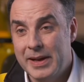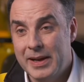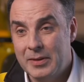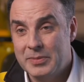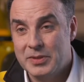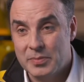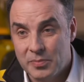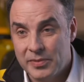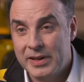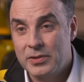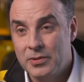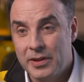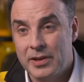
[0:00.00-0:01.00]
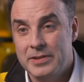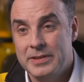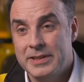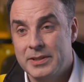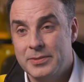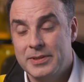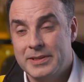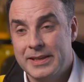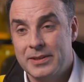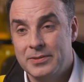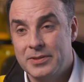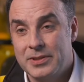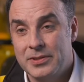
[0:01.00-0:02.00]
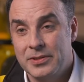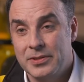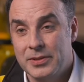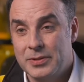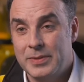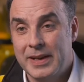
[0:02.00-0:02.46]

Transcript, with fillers: helps us bring all those into a single source.